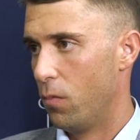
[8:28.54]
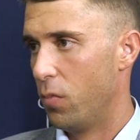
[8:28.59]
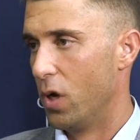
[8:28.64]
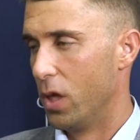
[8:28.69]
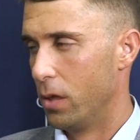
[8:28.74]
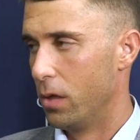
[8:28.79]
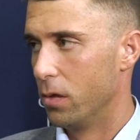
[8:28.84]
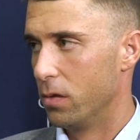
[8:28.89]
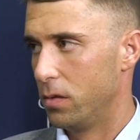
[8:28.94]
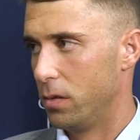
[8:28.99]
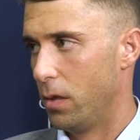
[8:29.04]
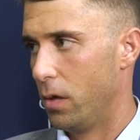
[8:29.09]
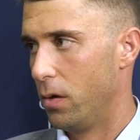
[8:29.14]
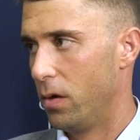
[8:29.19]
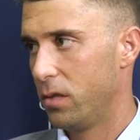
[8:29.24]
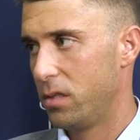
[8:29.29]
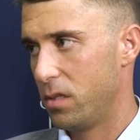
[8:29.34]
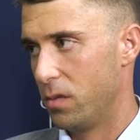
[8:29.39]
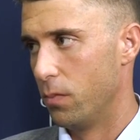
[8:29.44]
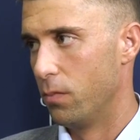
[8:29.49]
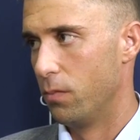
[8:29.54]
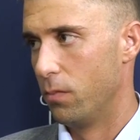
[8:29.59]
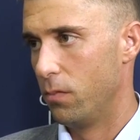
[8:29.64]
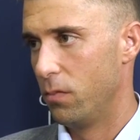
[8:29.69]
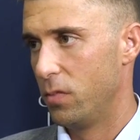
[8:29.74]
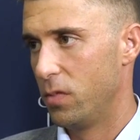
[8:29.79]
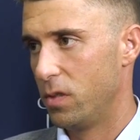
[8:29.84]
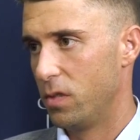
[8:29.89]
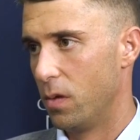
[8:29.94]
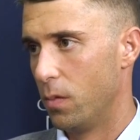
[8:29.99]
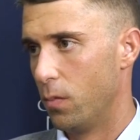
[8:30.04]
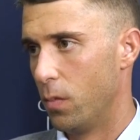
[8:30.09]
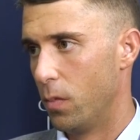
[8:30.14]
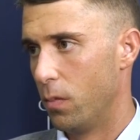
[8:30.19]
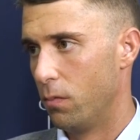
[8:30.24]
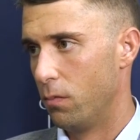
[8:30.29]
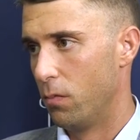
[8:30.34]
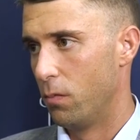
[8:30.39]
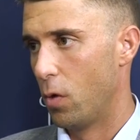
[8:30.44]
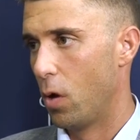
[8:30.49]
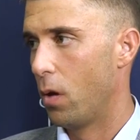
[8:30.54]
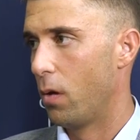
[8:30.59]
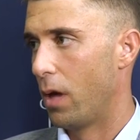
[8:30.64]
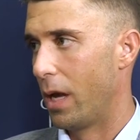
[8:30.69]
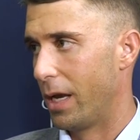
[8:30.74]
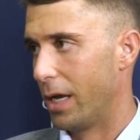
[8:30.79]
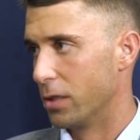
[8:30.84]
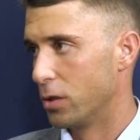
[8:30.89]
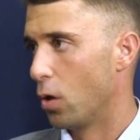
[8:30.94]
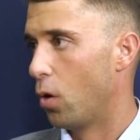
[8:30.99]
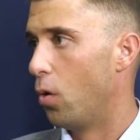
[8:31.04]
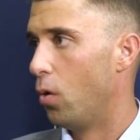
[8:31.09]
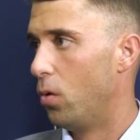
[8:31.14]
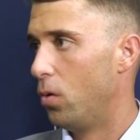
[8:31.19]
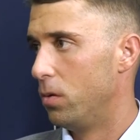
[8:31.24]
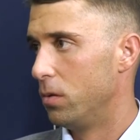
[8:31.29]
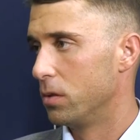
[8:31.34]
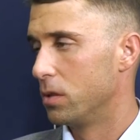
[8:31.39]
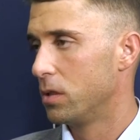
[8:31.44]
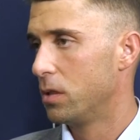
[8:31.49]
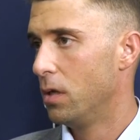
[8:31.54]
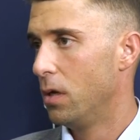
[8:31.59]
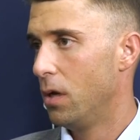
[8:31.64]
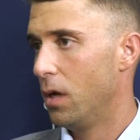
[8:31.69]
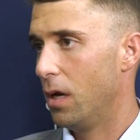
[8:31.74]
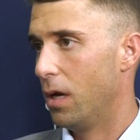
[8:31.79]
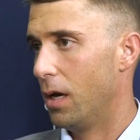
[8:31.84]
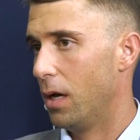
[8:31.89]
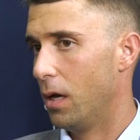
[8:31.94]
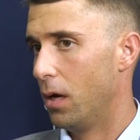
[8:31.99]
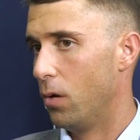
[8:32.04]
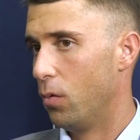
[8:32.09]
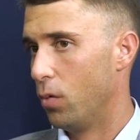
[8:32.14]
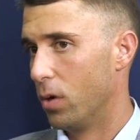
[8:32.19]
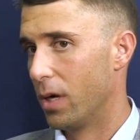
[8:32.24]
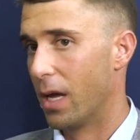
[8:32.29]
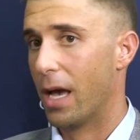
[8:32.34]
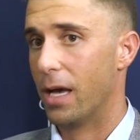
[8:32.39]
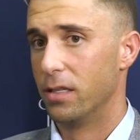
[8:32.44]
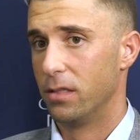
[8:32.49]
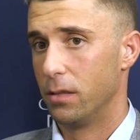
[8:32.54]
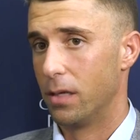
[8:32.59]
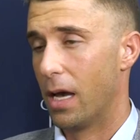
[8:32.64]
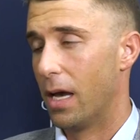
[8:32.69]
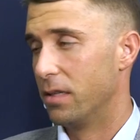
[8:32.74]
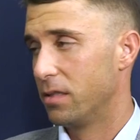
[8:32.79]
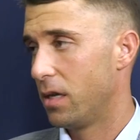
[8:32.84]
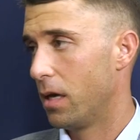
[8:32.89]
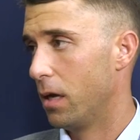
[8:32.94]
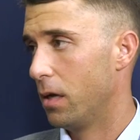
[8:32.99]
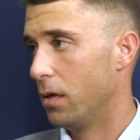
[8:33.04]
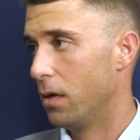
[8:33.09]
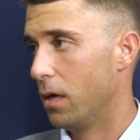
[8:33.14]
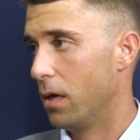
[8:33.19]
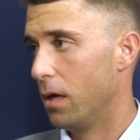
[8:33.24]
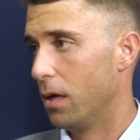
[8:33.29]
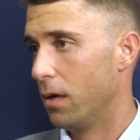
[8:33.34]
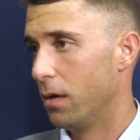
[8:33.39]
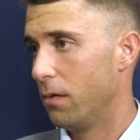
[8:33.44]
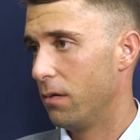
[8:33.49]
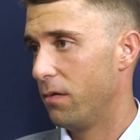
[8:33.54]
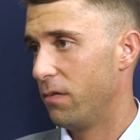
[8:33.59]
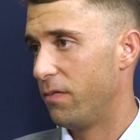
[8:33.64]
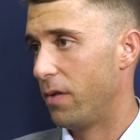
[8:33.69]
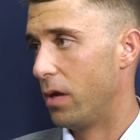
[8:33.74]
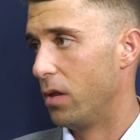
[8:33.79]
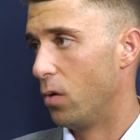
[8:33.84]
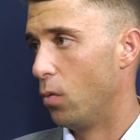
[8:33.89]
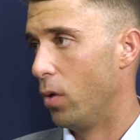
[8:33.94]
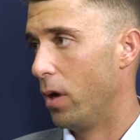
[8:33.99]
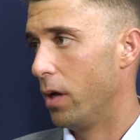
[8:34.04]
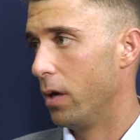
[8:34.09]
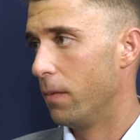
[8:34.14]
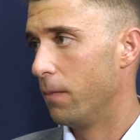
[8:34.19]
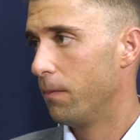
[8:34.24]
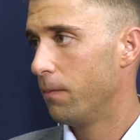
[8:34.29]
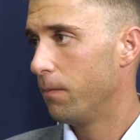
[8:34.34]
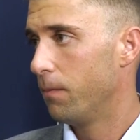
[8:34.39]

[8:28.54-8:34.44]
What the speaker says: But there is some, I guess, holes where guys can find their way.